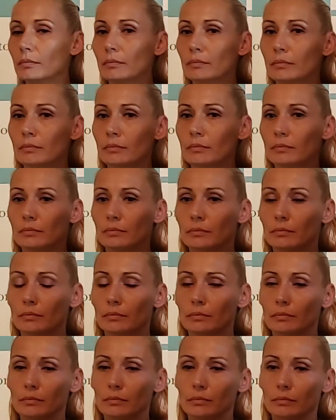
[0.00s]

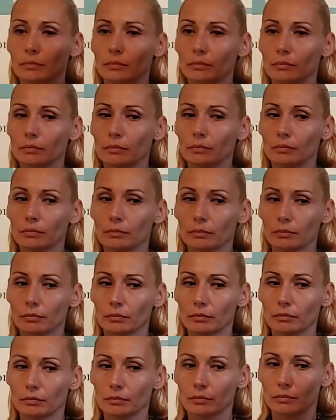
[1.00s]

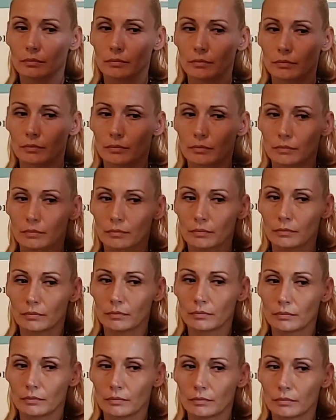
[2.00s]

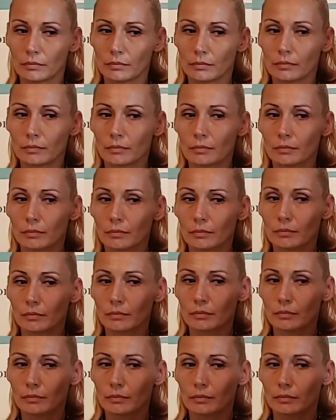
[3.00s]

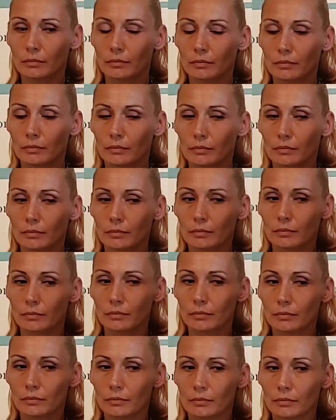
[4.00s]

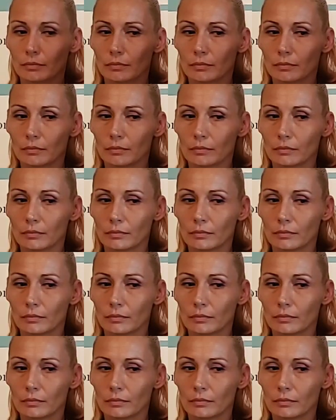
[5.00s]
No words are spoken by the person on screen.